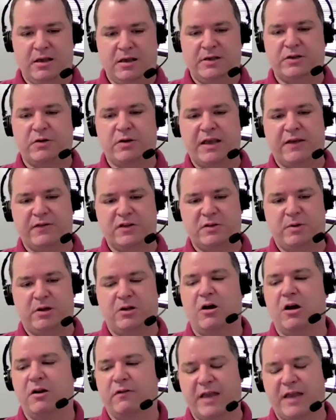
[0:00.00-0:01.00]
So it gives them a
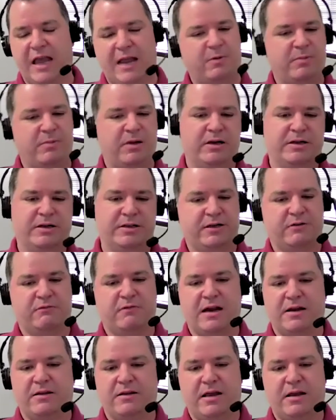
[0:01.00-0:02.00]
lot of capability
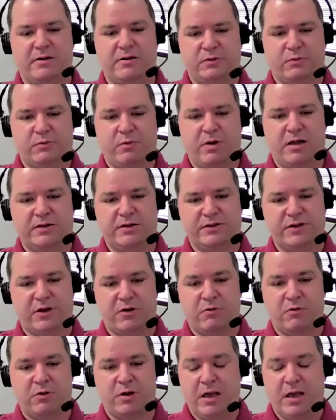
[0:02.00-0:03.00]
around that as well.
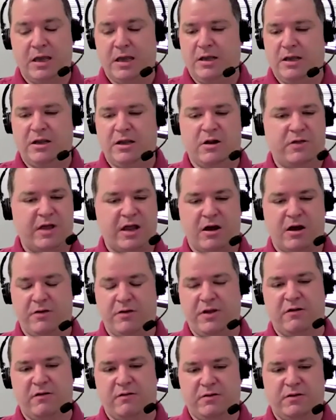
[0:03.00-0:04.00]
So, they're
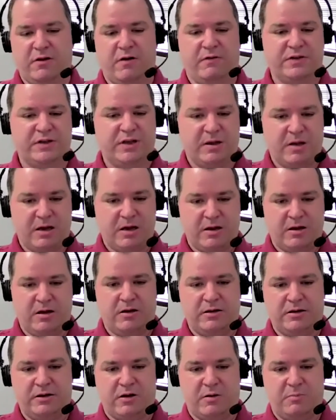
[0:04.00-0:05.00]
obviously
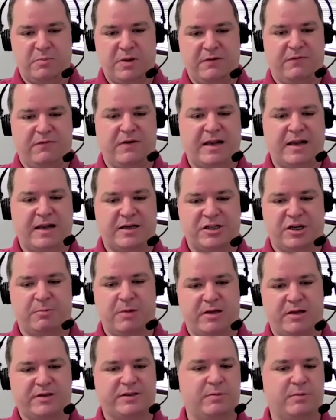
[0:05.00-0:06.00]
a big
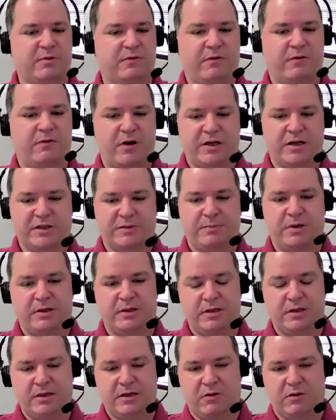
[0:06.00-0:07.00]
flagship customer for us,
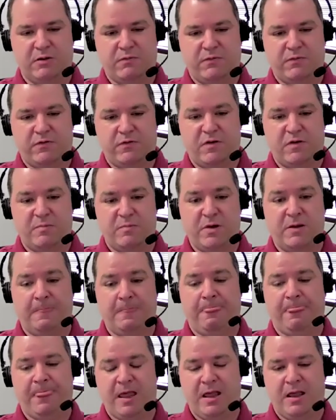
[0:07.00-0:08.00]
but from a
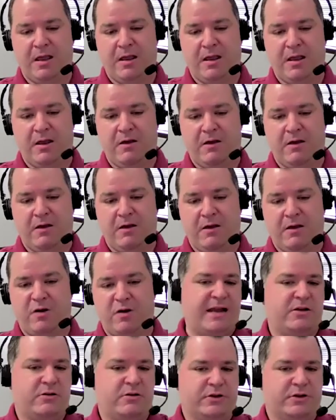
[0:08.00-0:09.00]

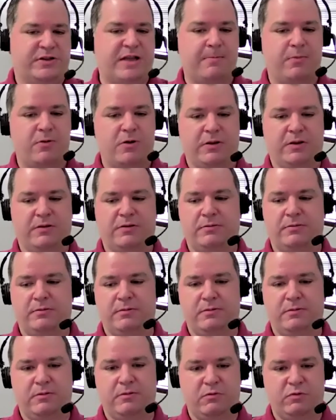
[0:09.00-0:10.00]
technical standpoint,
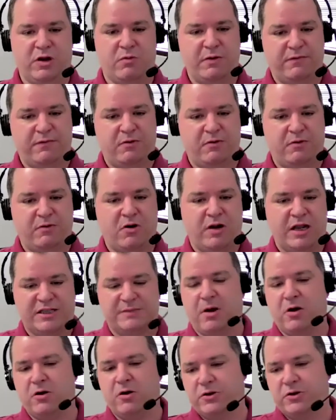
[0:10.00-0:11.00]
we've got
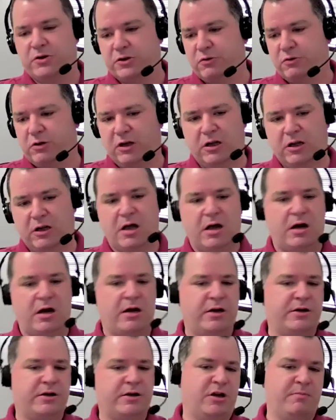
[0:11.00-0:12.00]
exposure to a
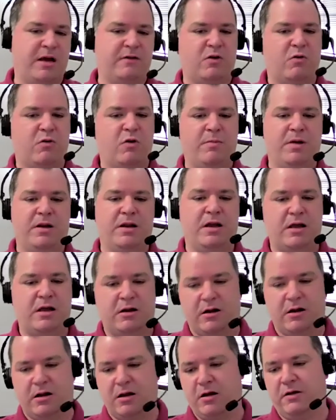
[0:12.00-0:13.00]
large amount of equipment
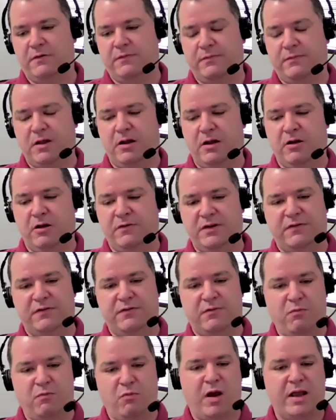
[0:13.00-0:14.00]
and a lot of
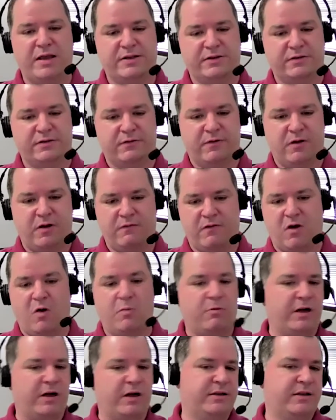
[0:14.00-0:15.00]
different ways of
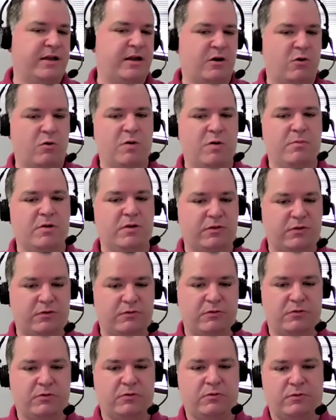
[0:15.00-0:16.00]
operating that equipment
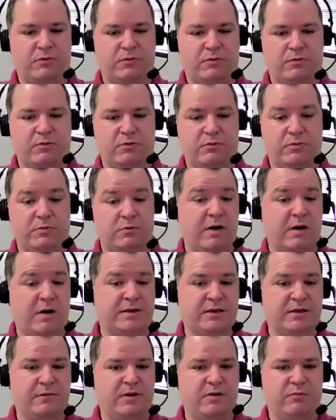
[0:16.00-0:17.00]
through
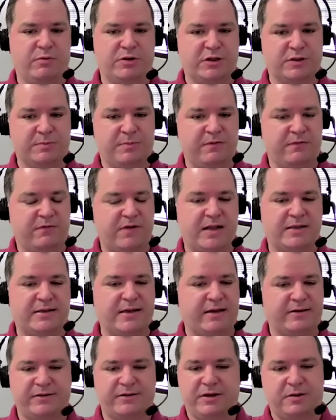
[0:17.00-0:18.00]
DirecTV, which has been
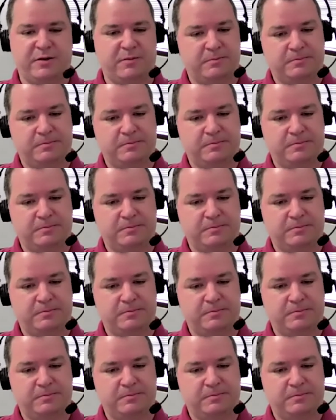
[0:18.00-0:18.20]
fantastic.